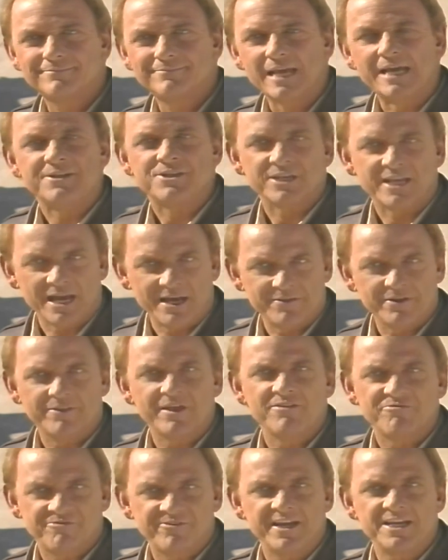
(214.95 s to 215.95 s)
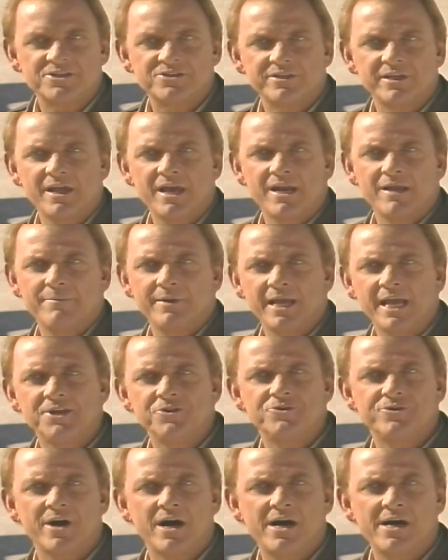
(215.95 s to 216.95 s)
And together they face the enemy
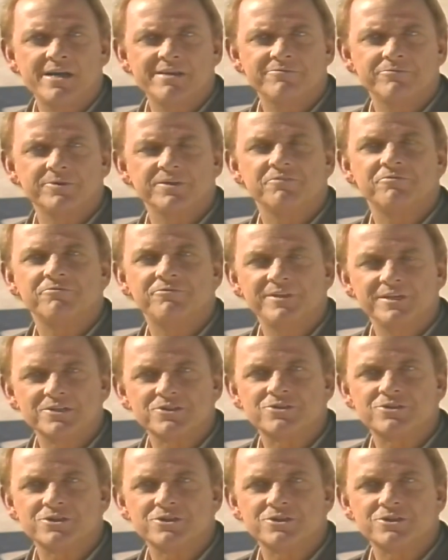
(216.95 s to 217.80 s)
and drive with fierce